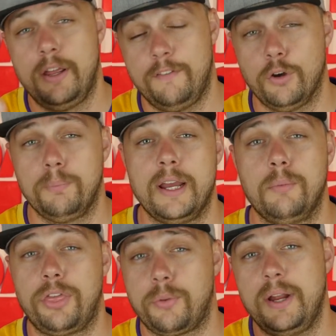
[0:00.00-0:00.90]
you're playing
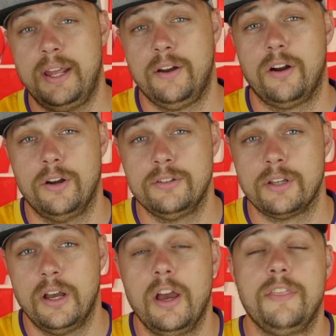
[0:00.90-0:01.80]
with 3 heroes,
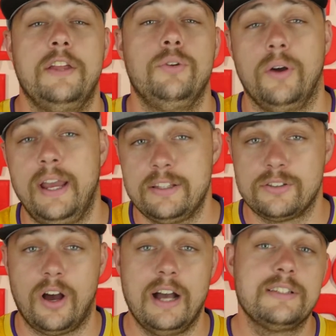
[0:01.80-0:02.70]
then your hand
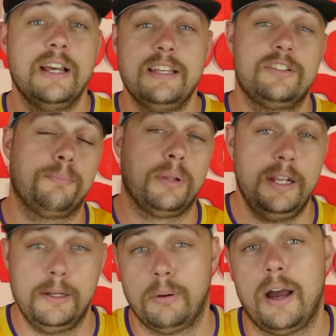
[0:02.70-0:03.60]
size is
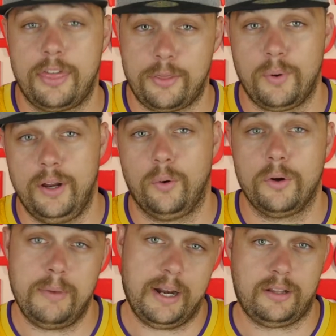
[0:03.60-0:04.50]
depleted by 3
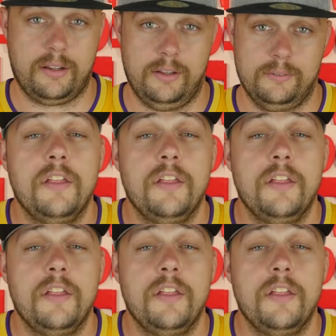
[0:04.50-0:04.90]
automatically.